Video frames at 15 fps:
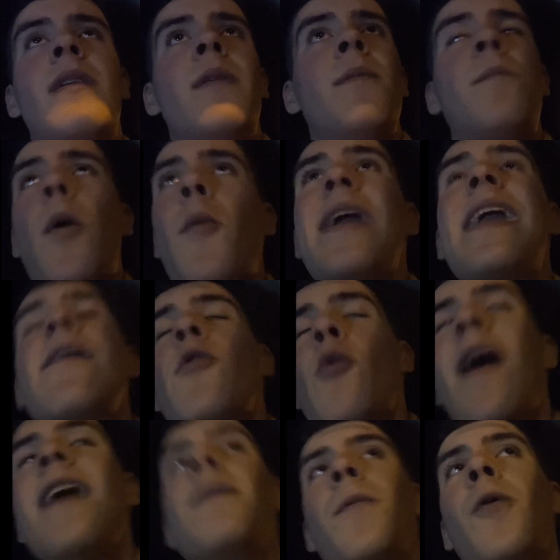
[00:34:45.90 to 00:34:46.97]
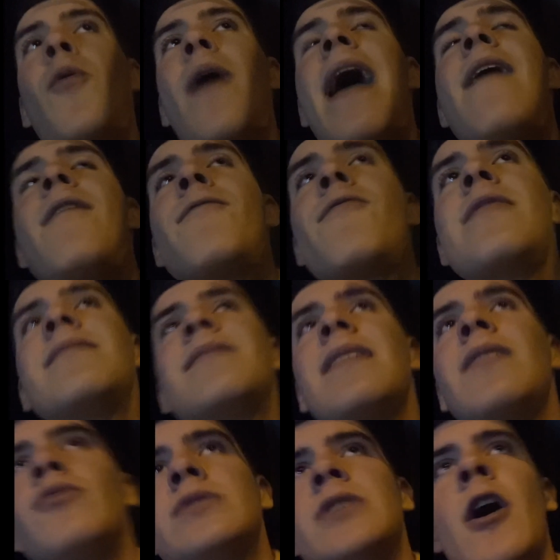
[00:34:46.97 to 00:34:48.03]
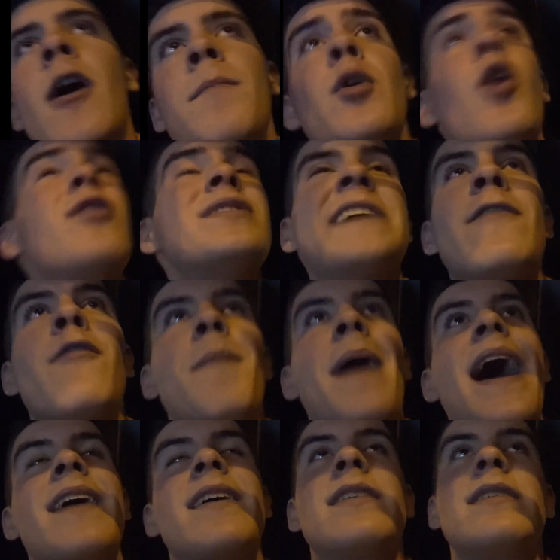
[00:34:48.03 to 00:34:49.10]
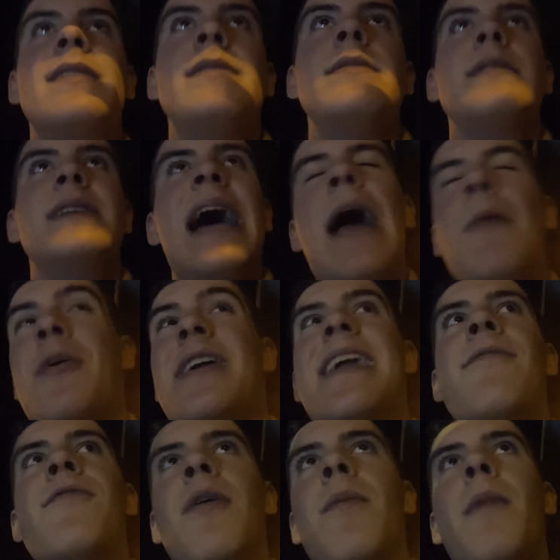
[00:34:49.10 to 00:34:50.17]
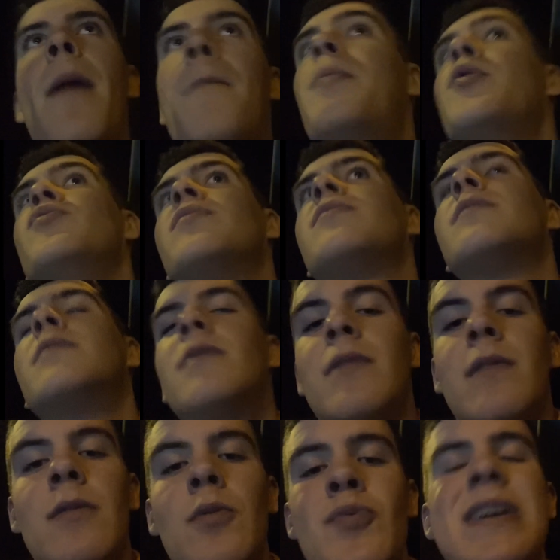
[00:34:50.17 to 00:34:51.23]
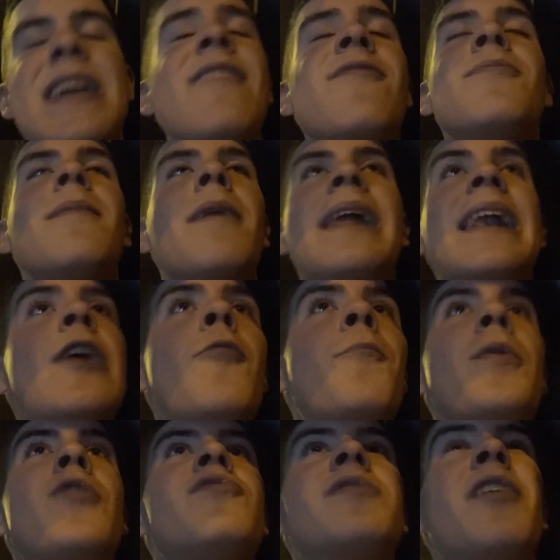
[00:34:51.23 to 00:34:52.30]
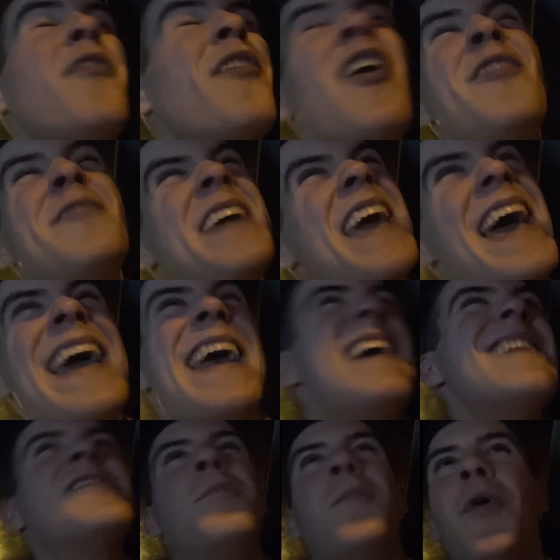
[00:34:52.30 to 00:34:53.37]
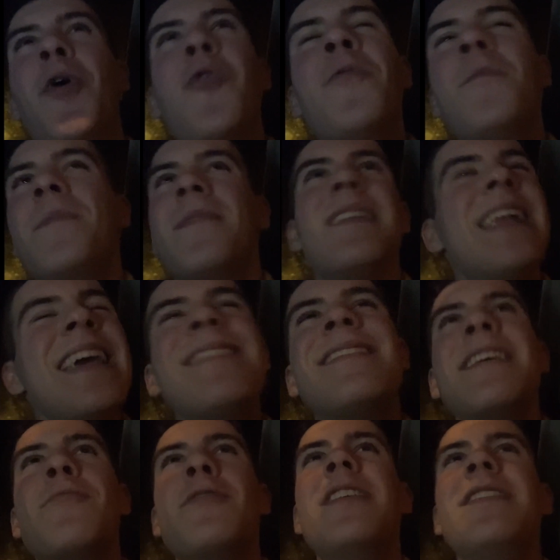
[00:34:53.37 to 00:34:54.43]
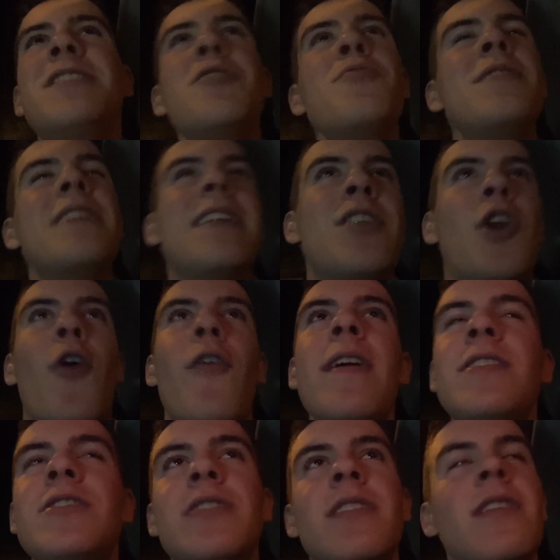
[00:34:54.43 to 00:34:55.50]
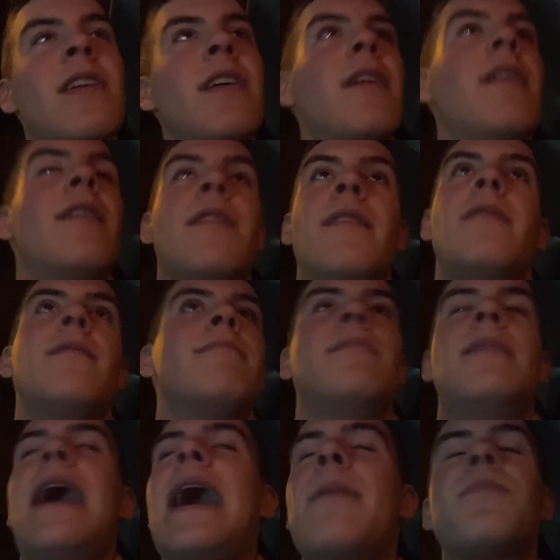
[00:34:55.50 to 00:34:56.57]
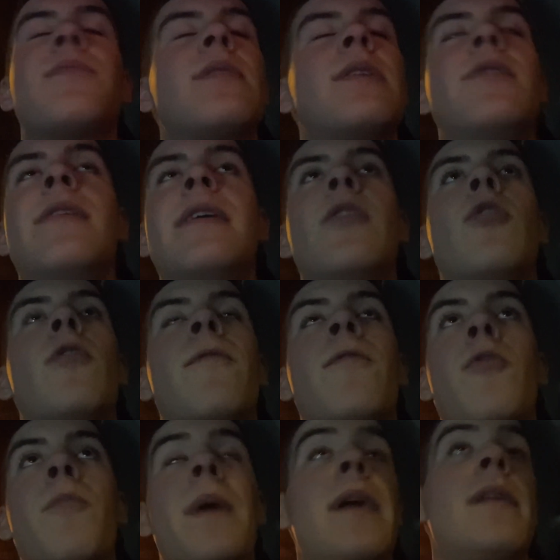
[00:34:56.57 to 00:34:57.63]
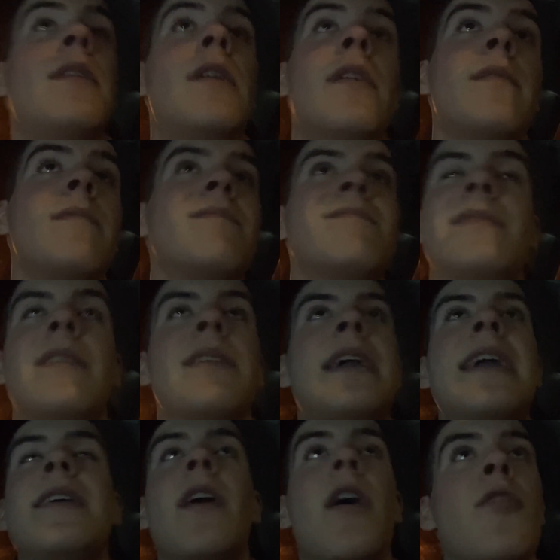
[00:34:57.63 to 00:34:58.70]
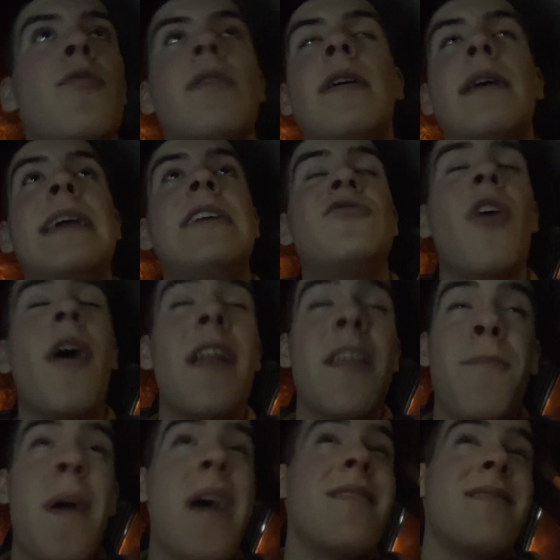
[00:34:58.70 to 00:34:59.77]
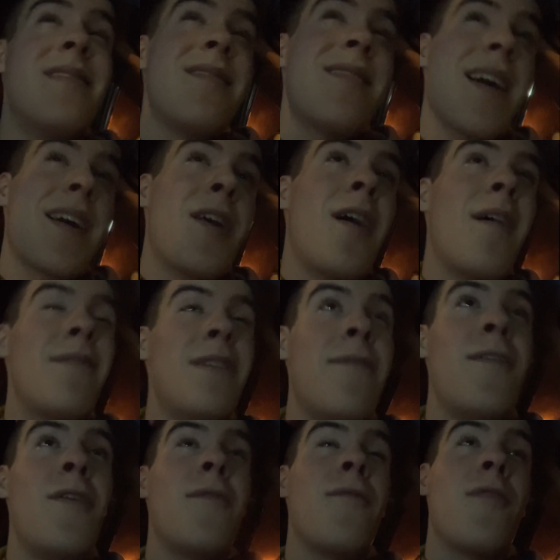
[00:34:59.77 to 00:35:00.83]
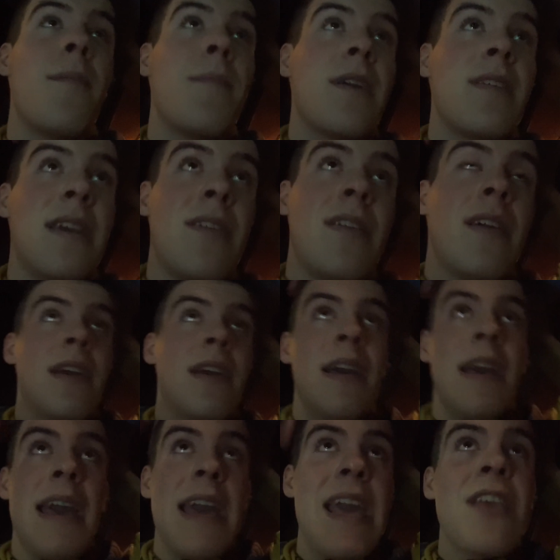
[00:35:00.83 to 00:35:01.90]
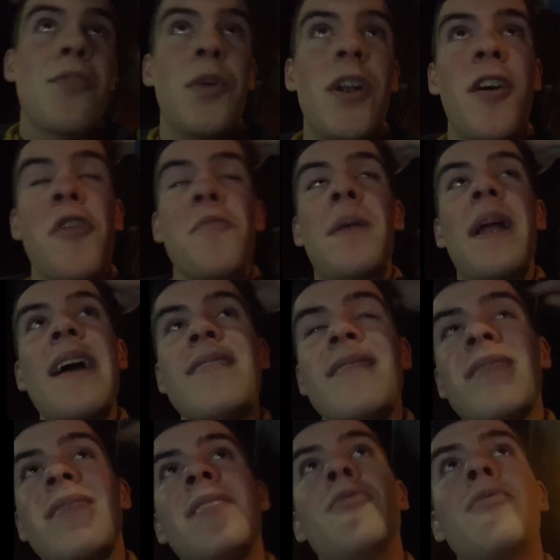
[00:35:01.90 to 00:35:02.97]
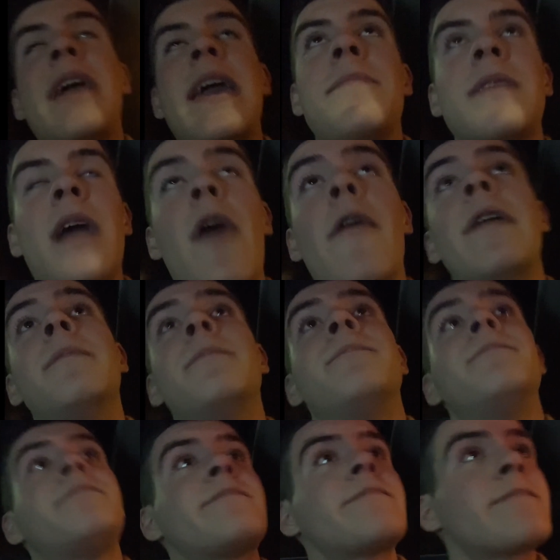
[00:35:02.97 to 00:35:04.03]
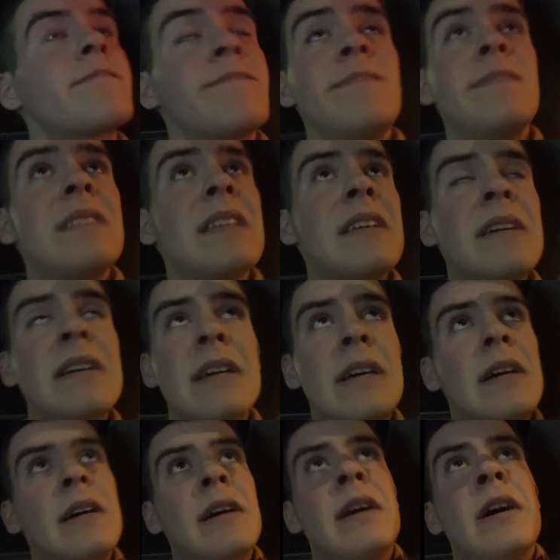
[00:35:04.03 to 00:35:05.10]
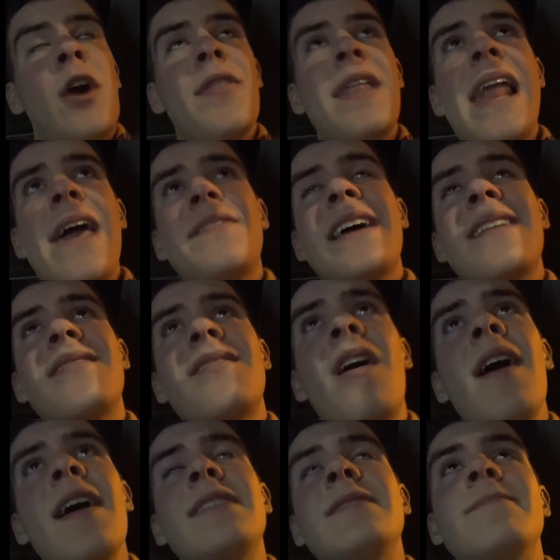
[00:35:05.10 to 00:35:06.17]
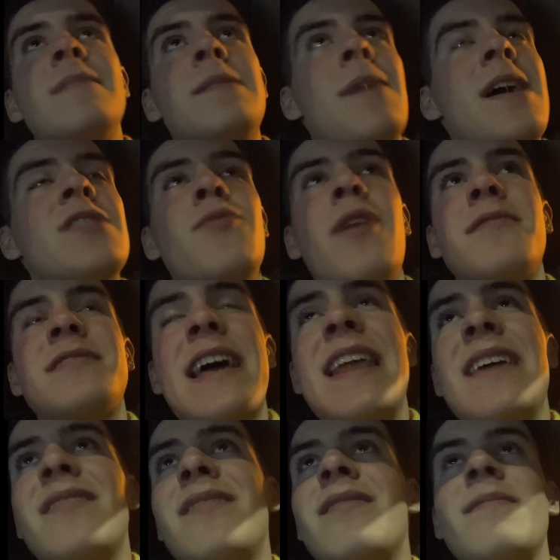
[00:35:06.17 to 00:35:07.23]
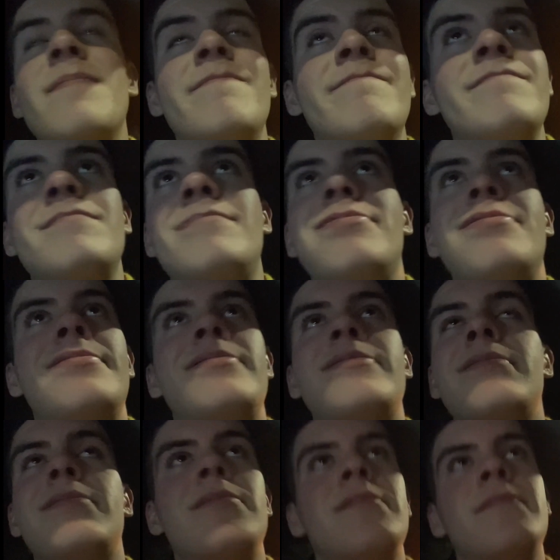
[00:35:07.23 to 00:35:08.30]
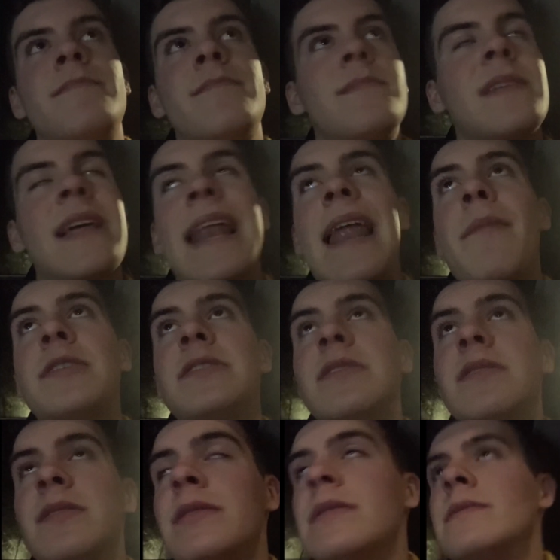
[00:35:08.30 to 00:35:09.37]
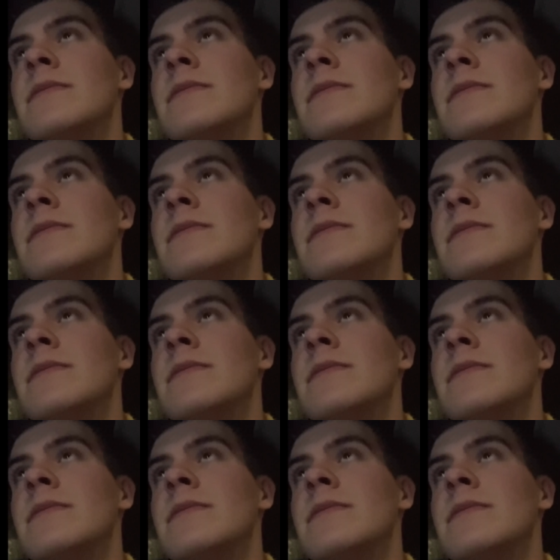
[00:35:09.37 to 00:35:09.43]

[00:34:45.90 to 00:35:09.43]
But we give away the ball every single time. Norwich have it back, and we give them a boost. We give them a little boost of, oh yeah, here's the ball. Let's see what you do with it, Norwich. Absolutely awful. But look, Kiko, he tried his best in the second half. You feel for him because he is one of those players that still keeps going. On the left-hand side, Emmanuel Dennis, calamitous.